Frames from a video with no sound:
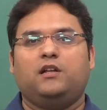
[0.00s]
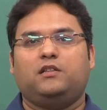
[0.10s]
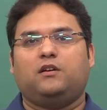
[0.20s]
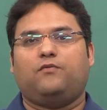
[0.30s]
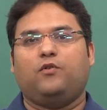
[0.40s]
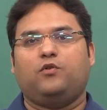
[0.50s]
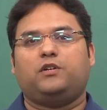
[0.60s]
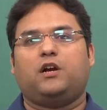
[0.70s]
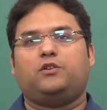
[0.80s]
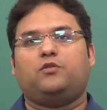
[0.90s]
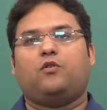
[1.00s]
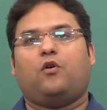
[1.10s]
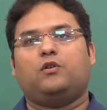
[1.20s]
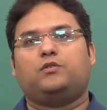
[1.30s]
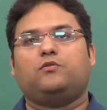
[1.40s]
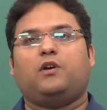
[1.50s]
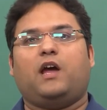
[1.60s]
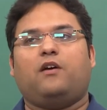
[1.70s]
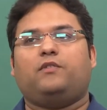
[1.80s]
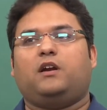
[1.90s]
the flow chart should also
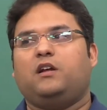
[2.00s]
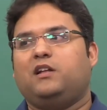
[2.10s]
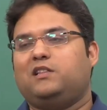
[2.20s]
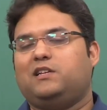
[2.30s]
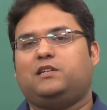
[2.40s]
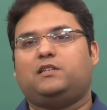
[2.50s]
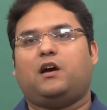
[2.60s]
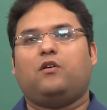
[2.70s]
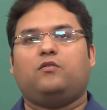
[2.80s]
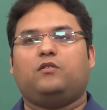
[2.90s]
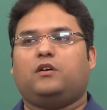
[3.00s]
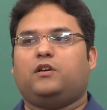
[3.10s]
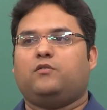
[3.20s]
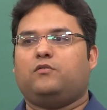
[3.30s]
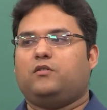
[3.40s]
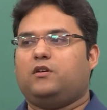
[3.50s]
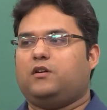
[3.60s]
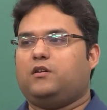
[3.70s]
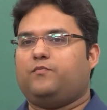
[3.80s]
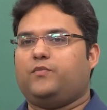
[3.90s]
have that this is how
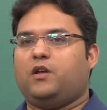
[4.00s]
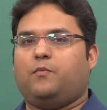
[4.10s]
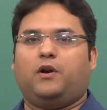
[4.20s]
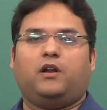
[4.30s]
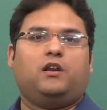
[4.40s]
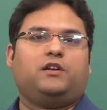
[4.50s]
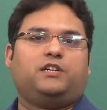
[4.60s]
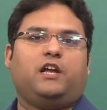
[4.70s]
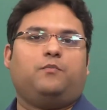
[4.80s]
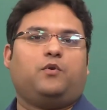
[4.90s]
a particular shape